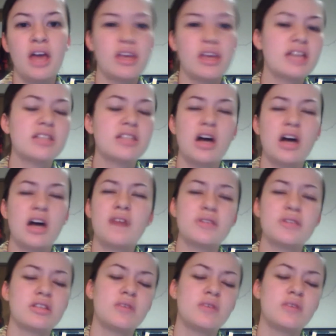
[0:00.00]
Yes,
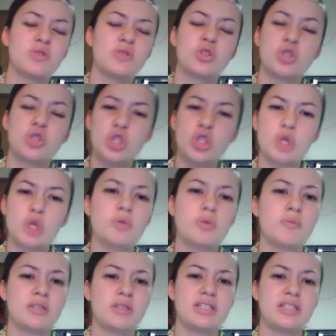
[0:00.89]
obviously it was a
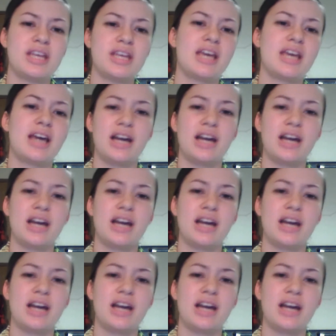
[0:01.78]
stupid mistake.